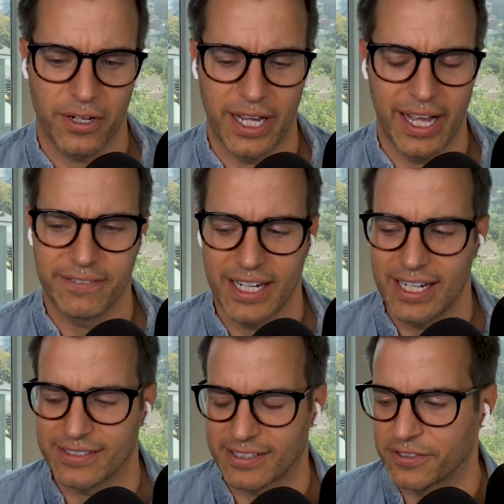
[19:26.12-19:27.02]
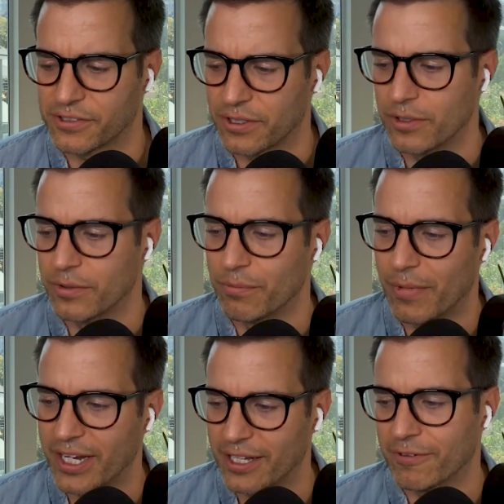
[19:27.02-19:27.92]
So I have to ask, as uh,
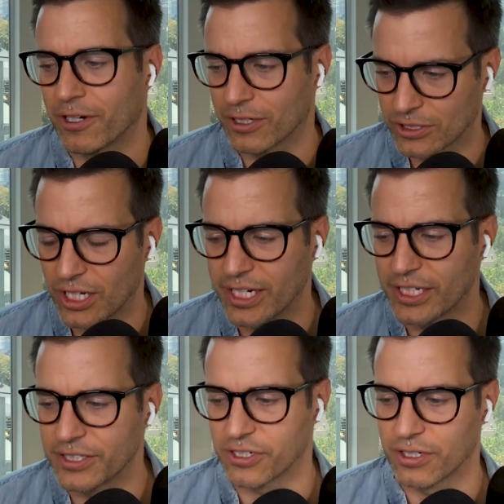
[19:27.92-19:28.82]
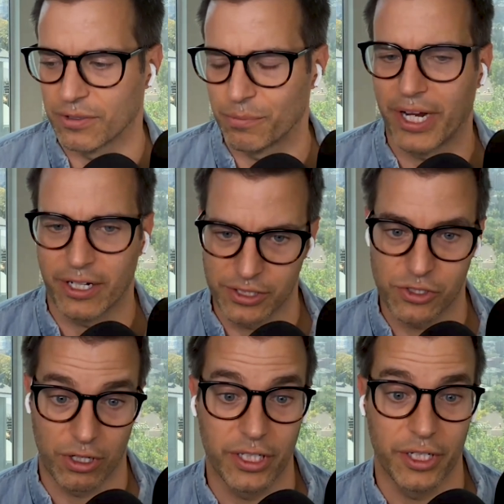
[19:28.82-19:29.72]
many of our clients are
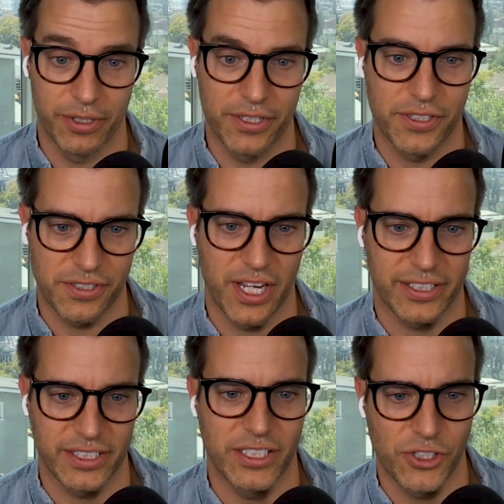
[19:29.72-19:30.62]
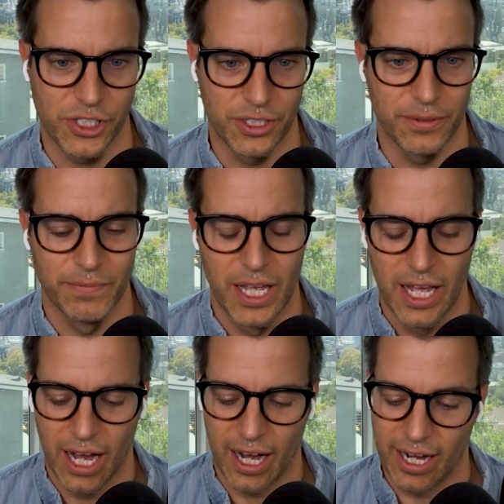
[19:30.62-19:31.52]
parents struggling with this exact issue,
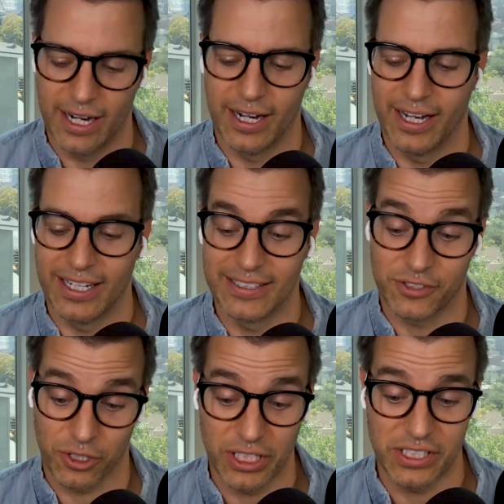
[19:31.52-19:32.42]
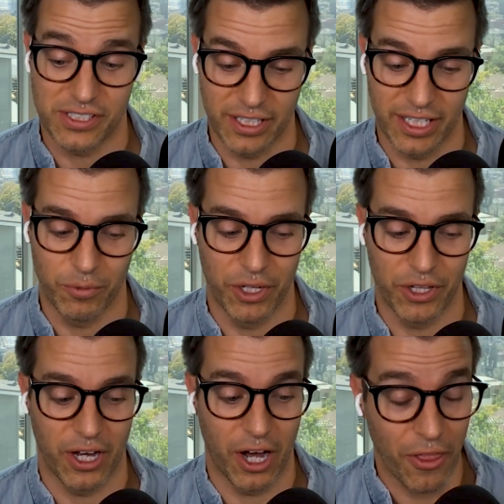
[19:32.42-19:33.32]
uh, and certainly dealing
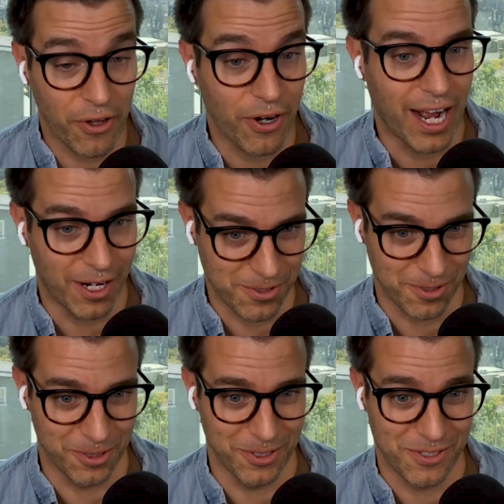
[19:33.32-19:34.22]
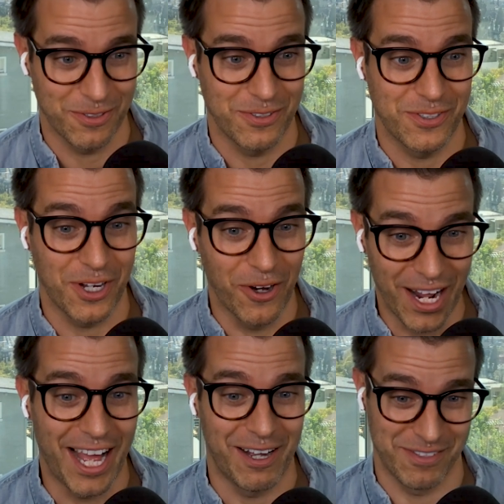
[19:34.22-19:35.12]
with other households who
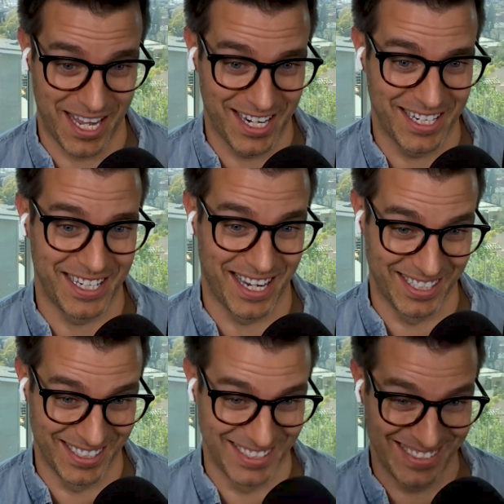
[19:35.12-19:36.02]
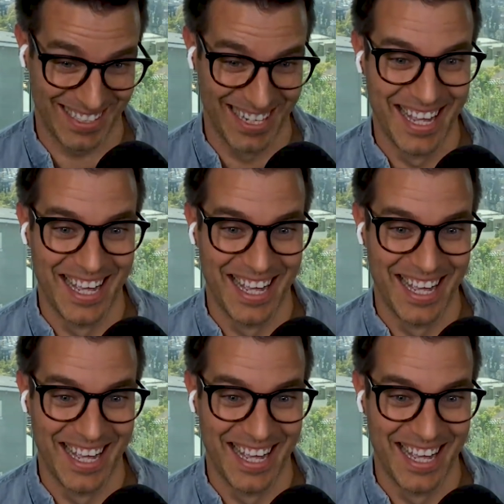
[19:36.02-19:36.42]
don't have sanity islands,